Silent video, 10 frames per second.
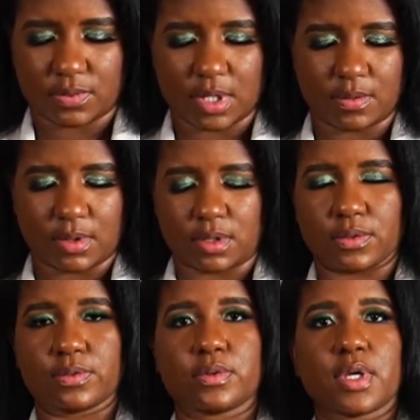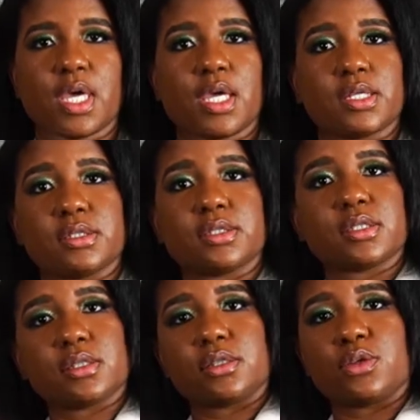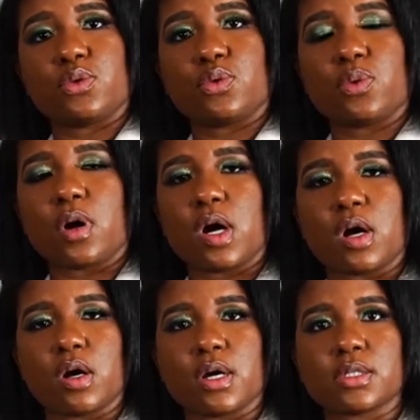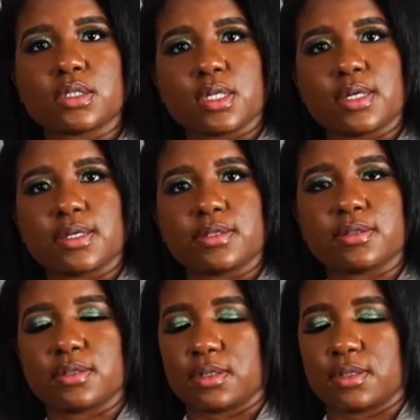There we go. And you are done.